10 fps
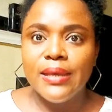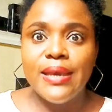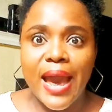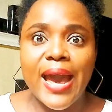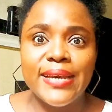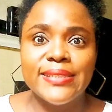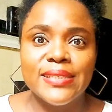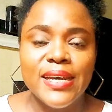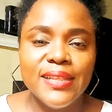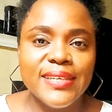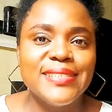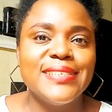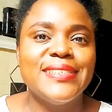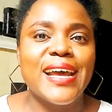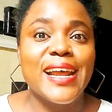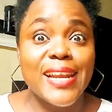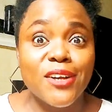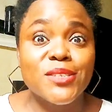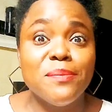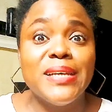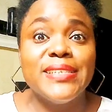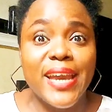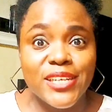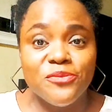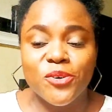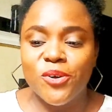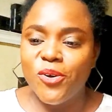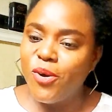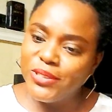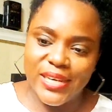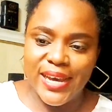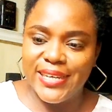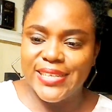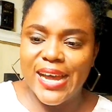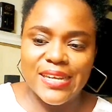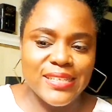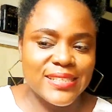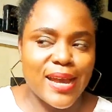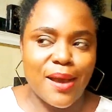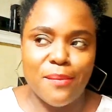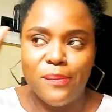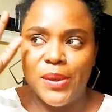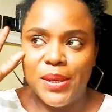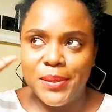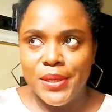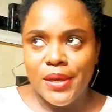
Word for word: Guys, this is an announcement age for old age and it can be